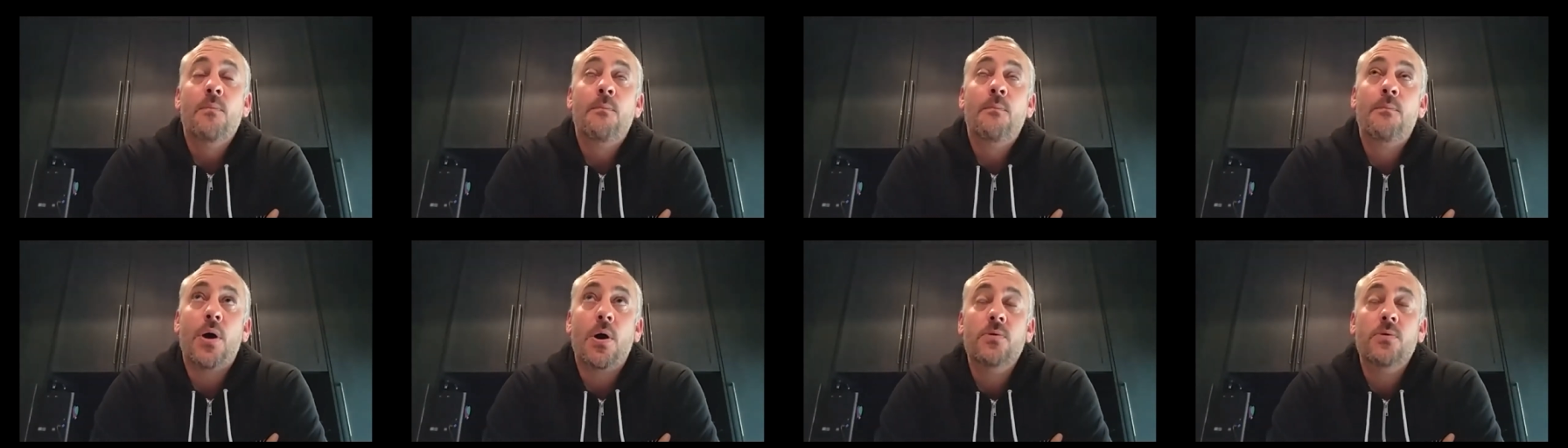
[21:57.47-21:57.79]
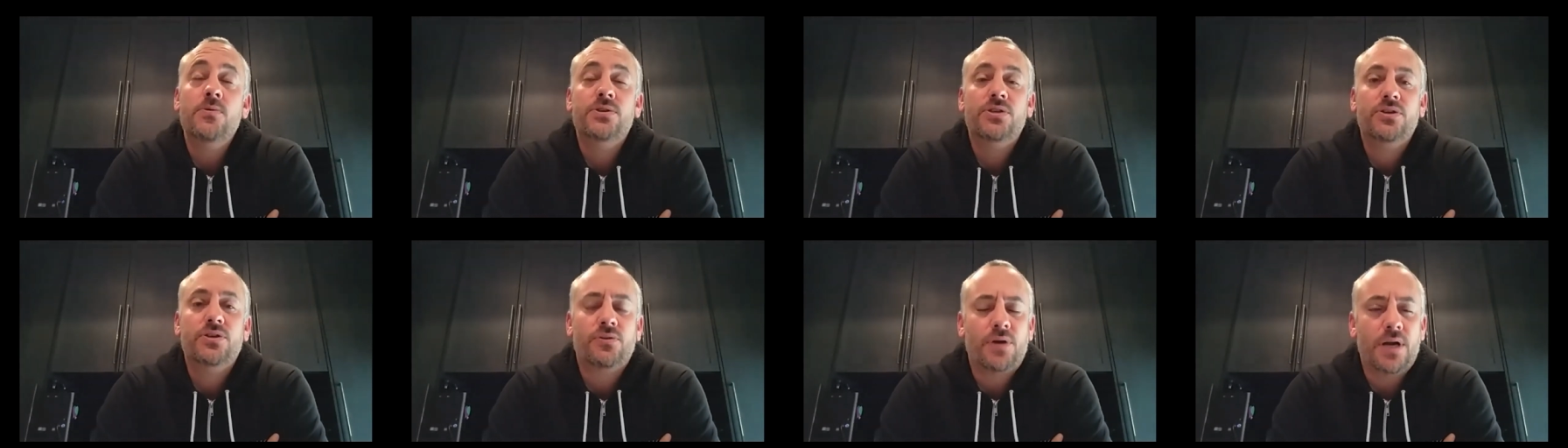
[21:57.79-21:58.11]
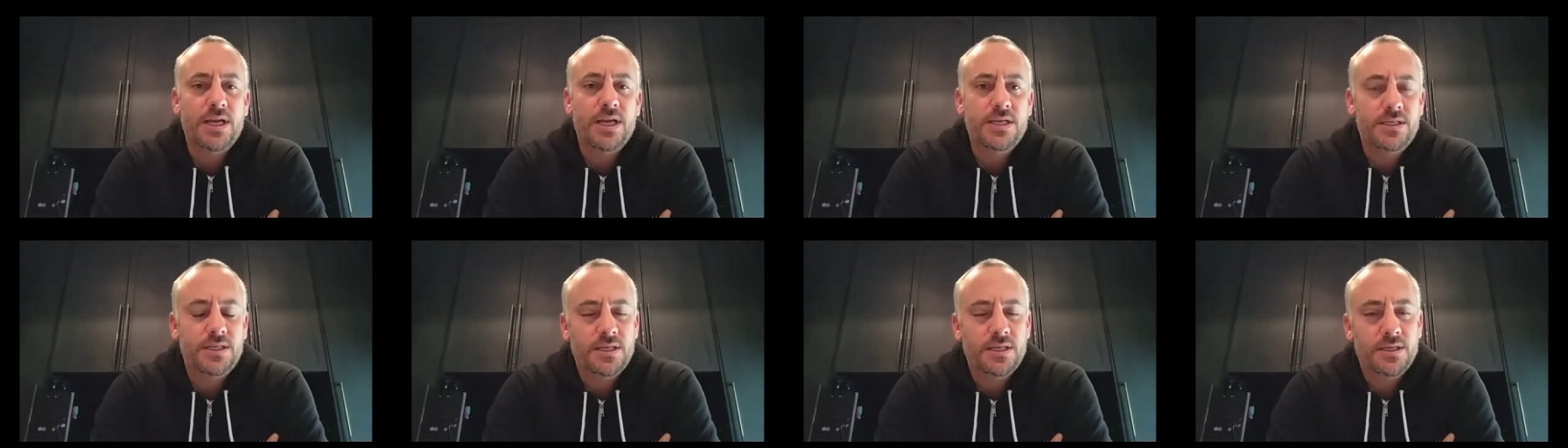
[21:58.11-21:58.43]
post
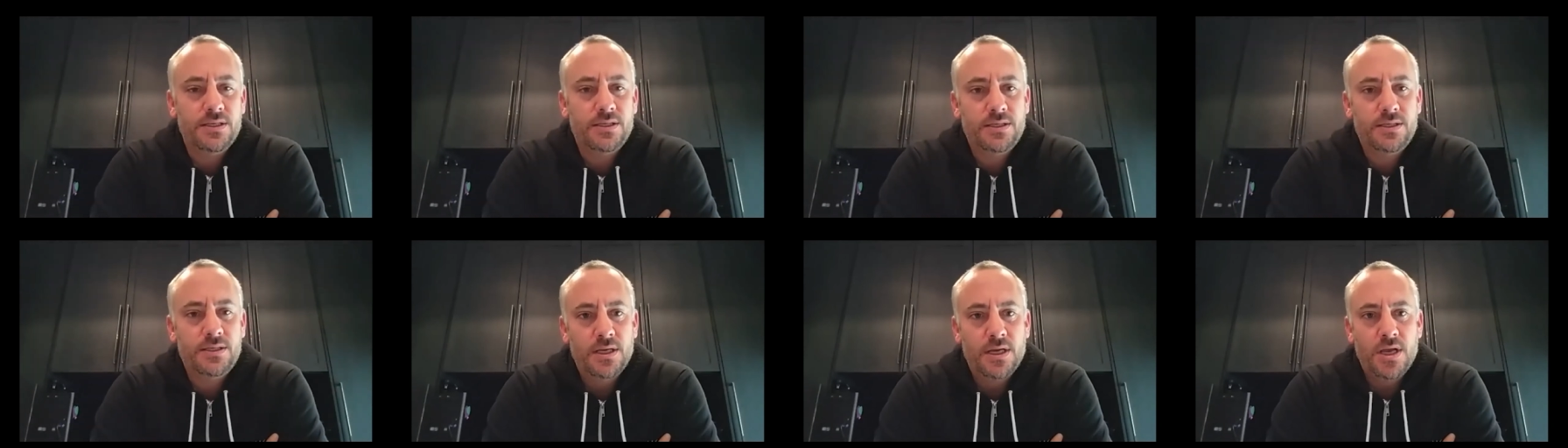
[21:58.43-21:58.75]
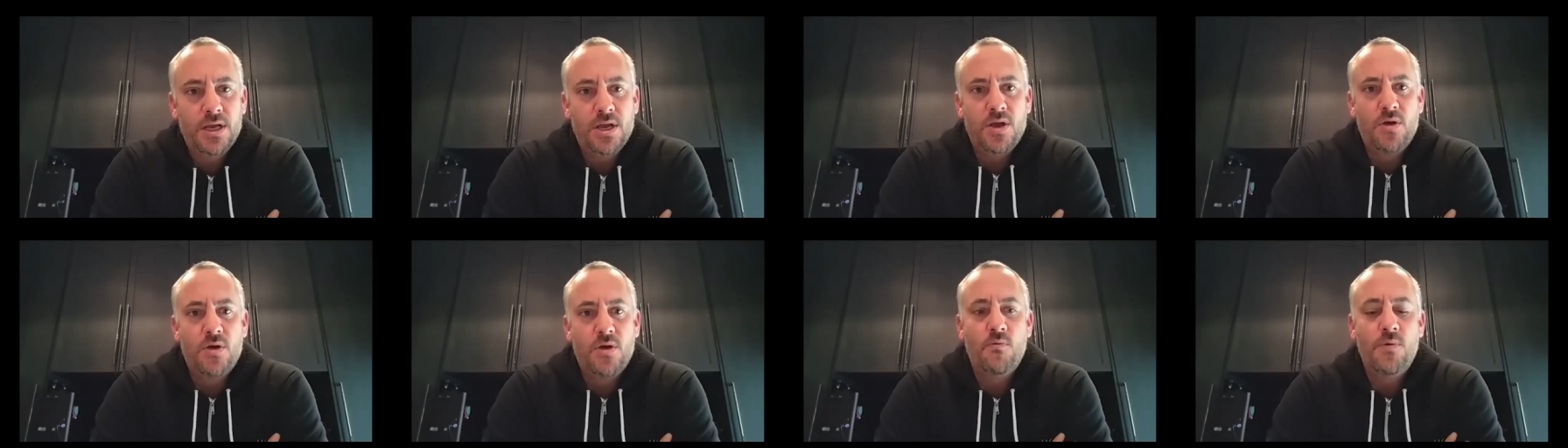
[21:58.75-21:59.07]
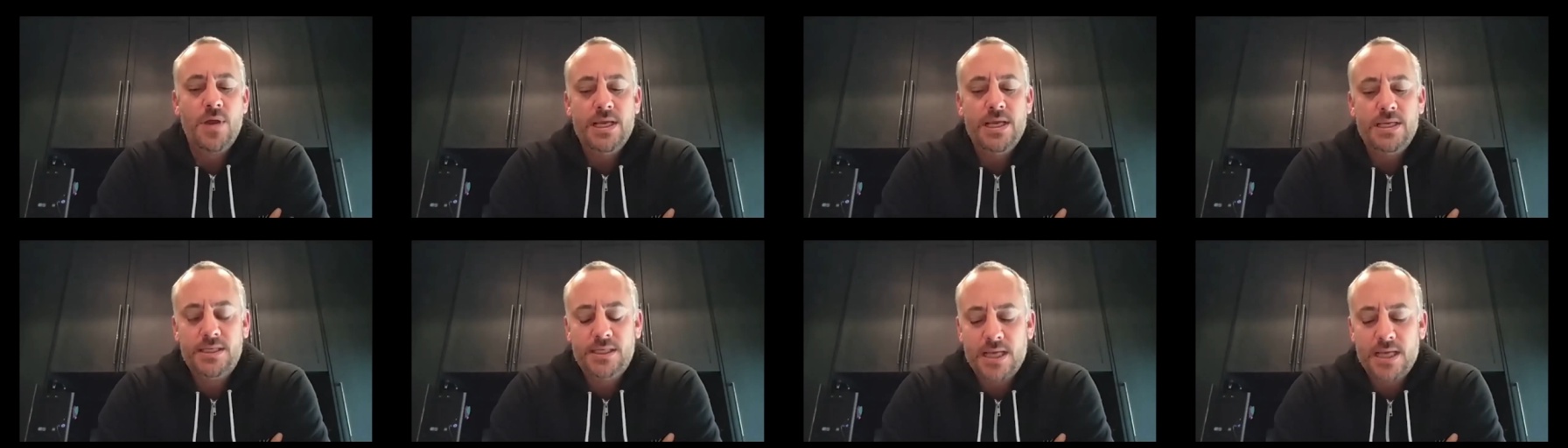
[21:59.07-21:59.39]
crisis
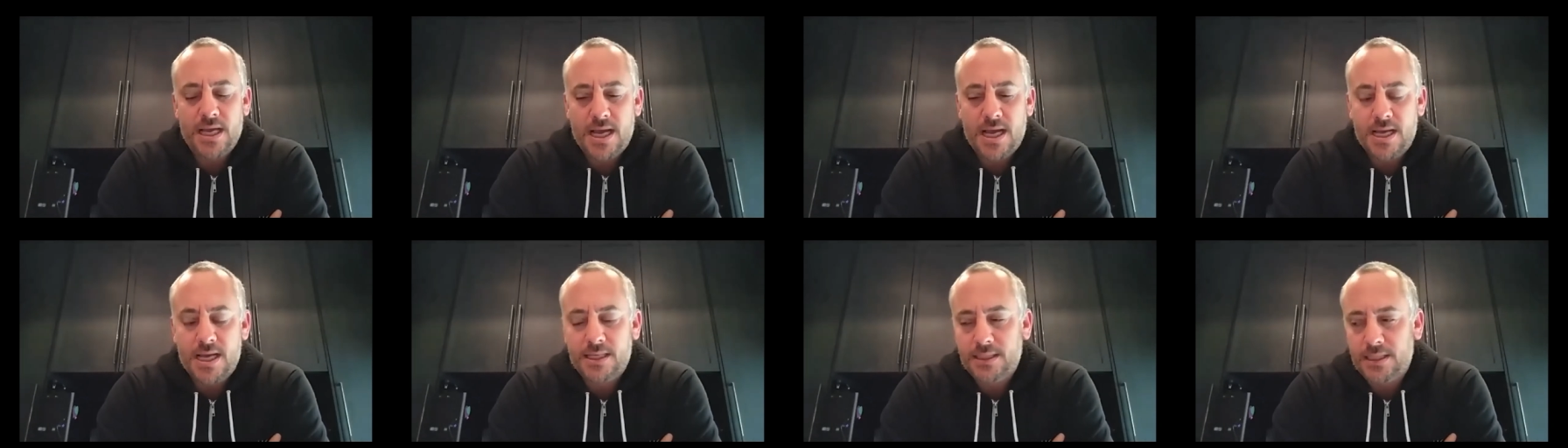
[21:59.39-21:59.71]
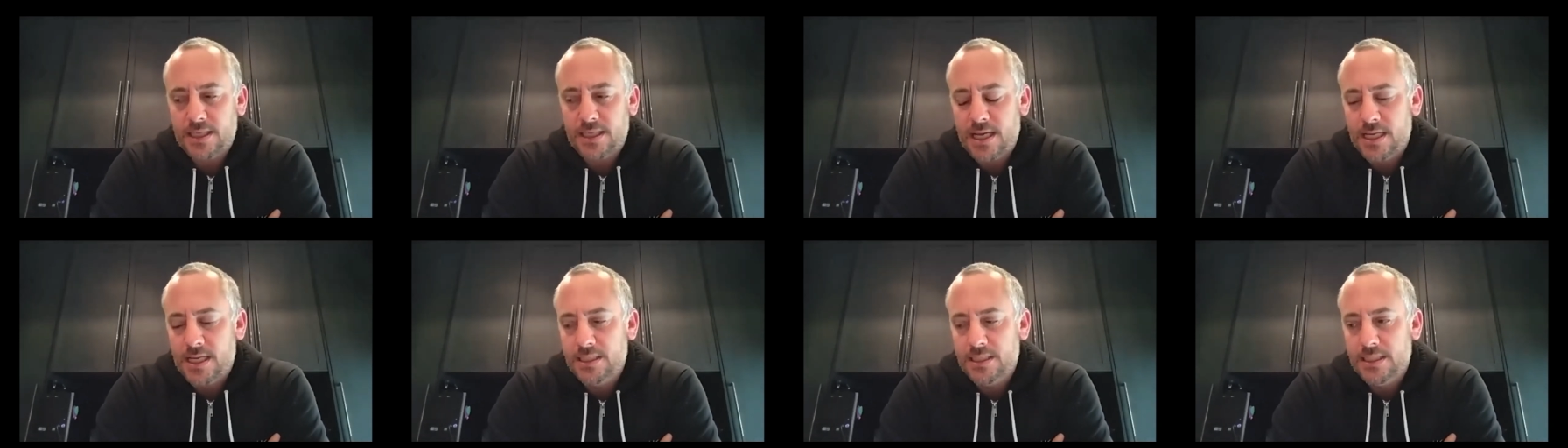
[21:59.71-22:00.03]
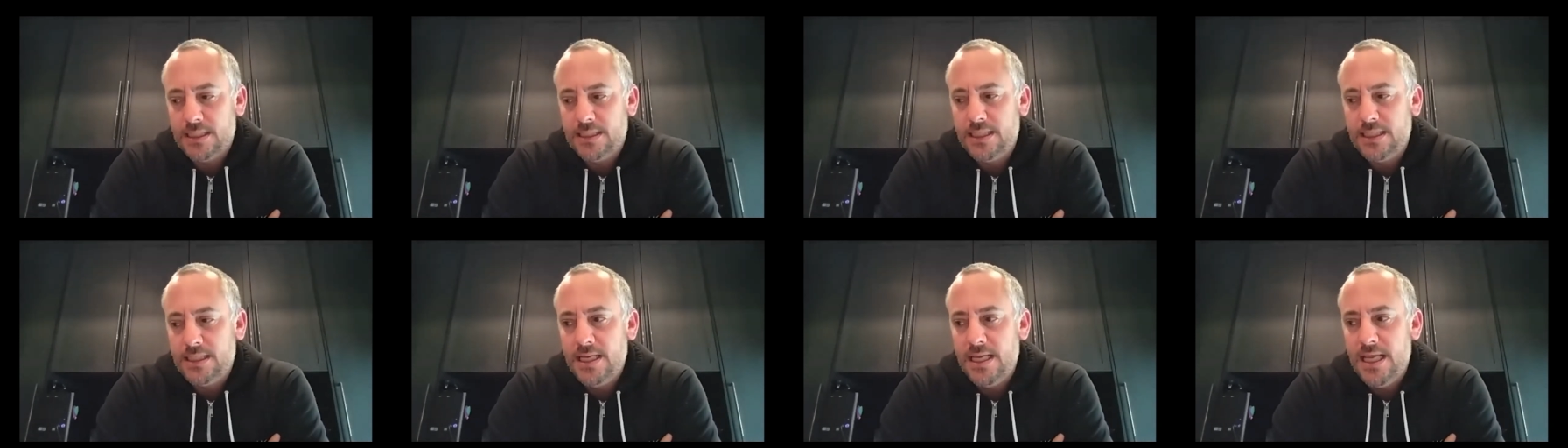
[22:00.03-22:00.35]
we sat as
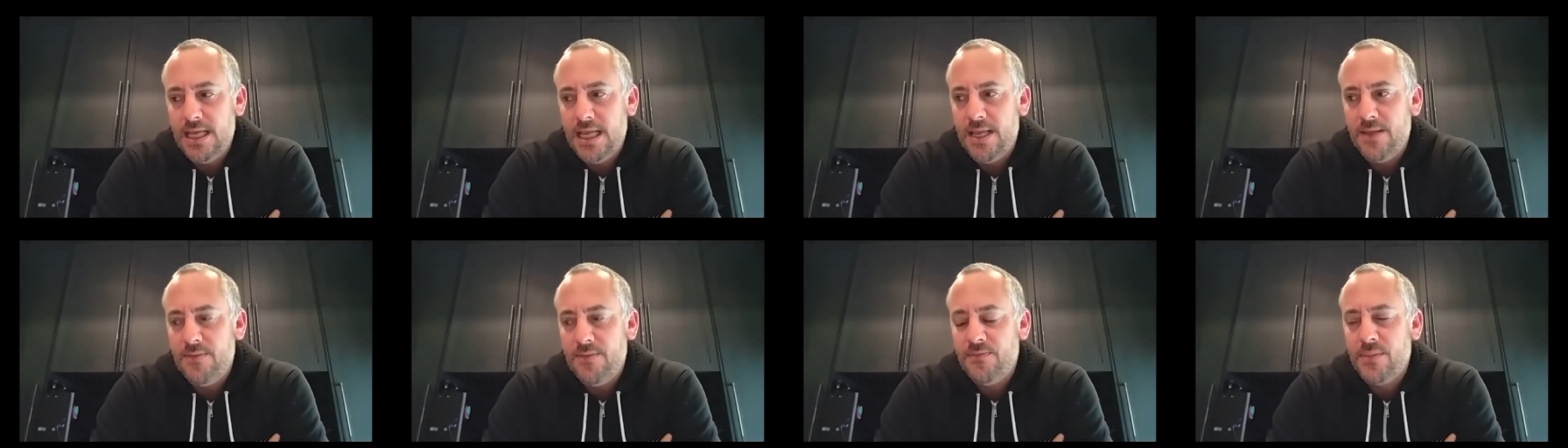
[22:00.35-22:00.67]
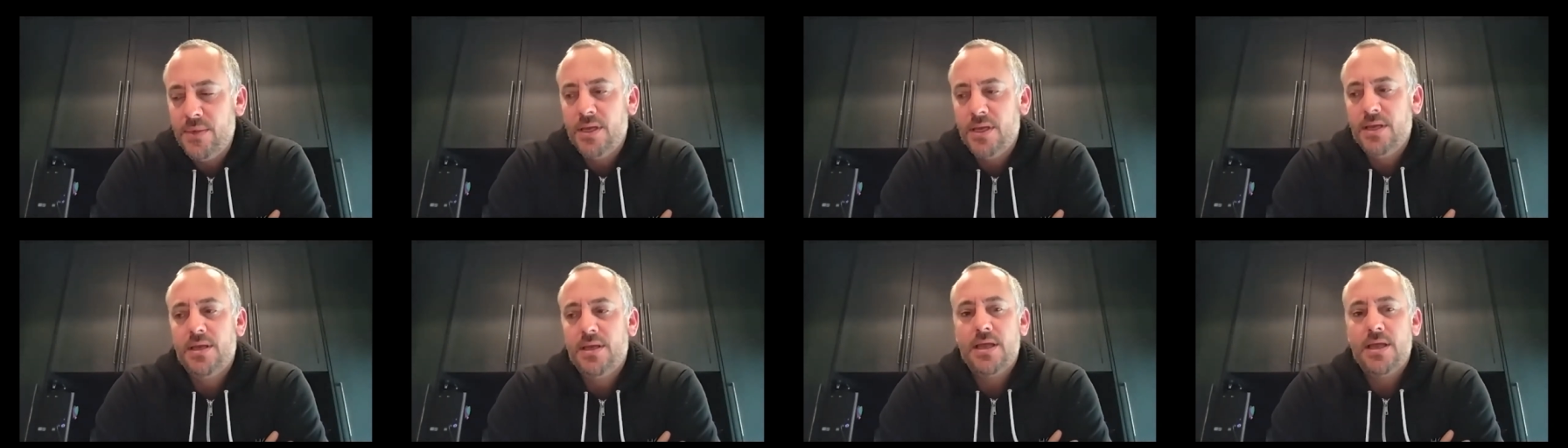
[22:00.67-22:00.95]
a team